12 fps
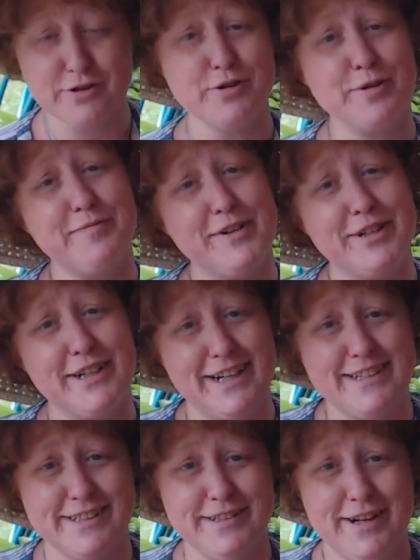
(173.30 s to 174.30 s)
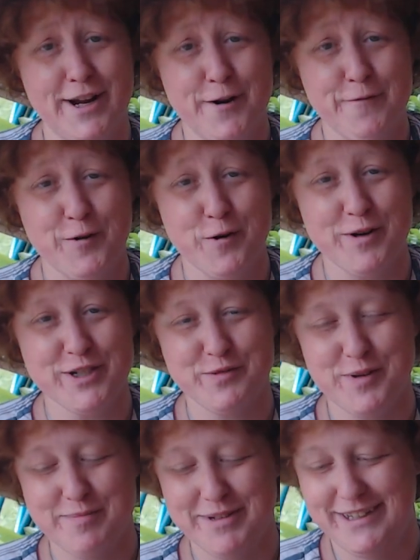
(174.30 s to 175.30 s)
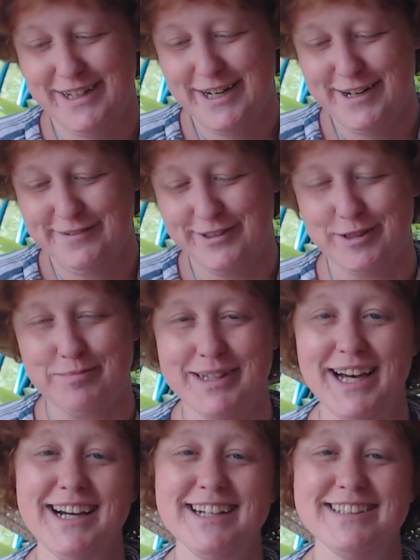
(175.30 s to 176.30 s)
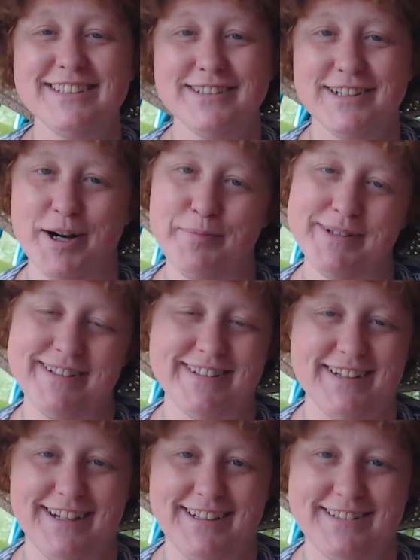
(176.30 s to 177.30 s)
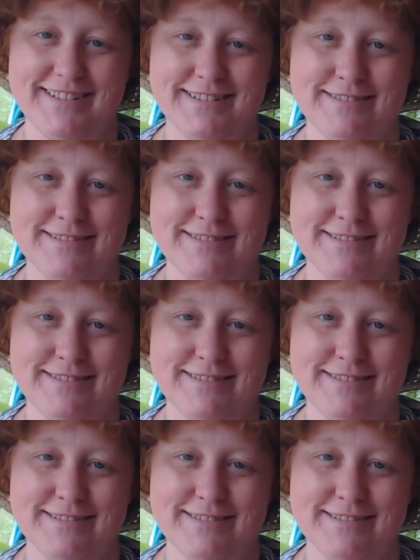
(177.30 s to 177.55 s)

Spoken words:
norm variation for which women feel obliged to compensate.